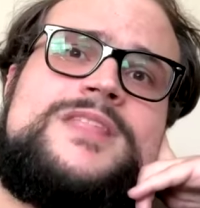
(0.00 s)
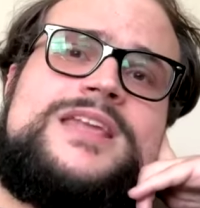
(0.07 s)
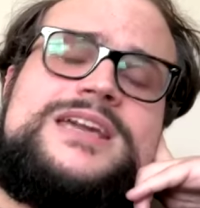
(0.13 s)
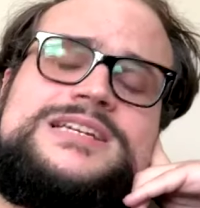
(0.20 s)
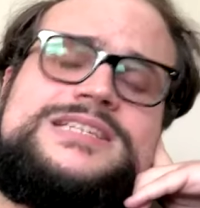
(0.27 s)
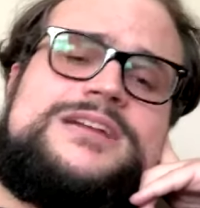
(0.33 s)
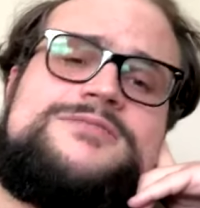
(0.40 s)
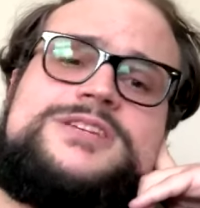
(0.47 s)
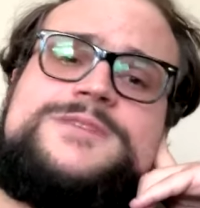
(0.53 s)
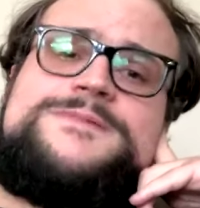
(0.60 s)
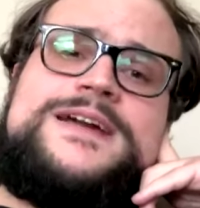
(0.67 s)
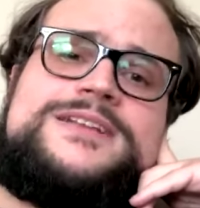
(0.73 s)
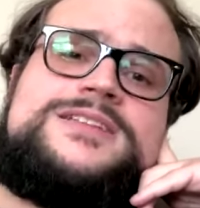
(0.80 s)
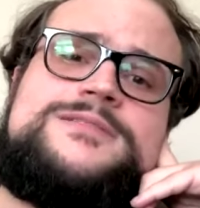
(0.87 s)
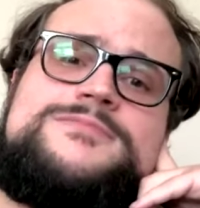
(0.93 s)
because I
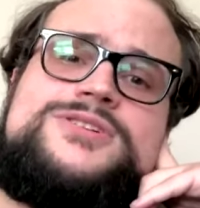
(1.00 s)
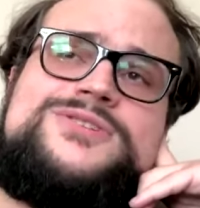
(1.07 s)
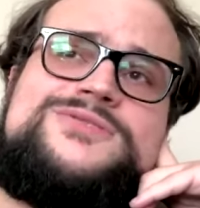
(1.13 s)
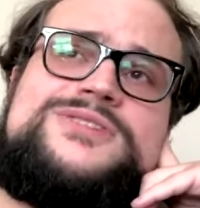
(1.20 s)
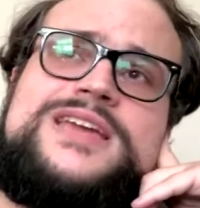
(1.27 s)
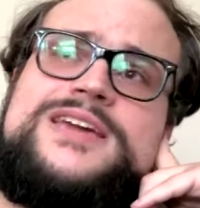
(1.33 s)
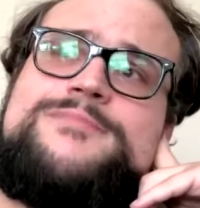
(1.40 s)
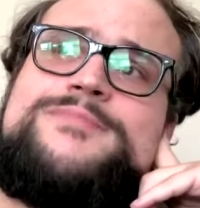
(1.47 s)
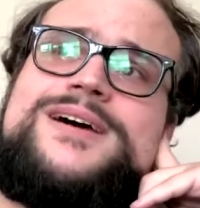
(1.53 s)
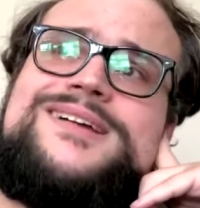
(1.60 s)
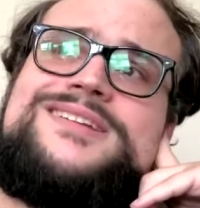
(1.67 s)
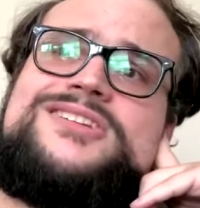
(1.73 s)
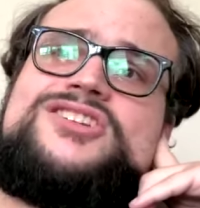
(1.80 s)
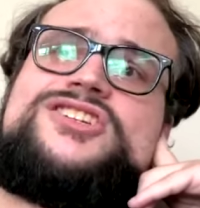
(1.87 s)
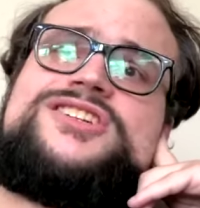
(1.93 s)
respect him too damn
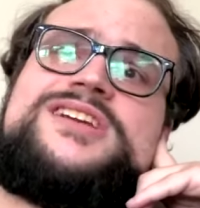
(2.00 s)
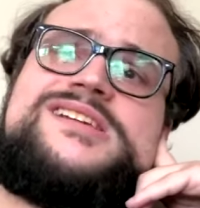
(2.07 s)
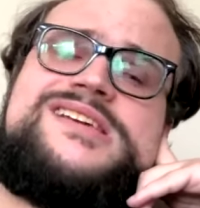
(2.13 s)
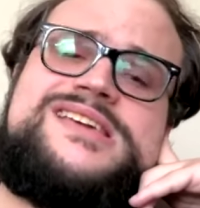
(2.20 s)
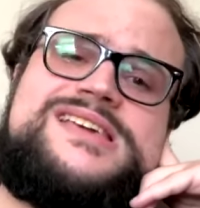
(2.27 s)
much.